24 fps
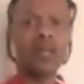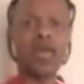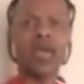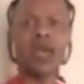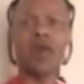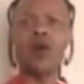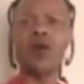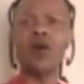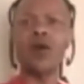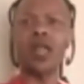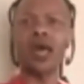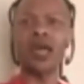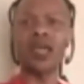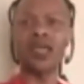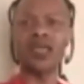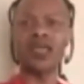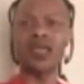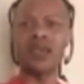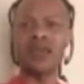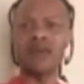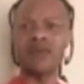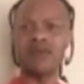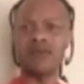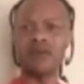like color
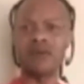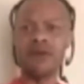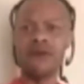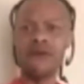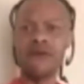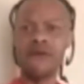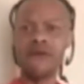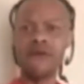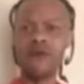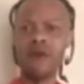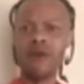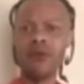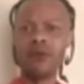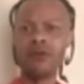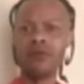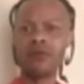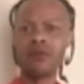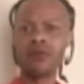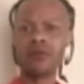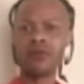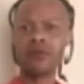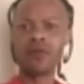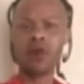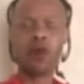here.
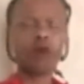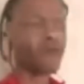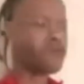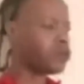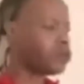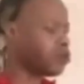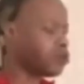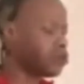For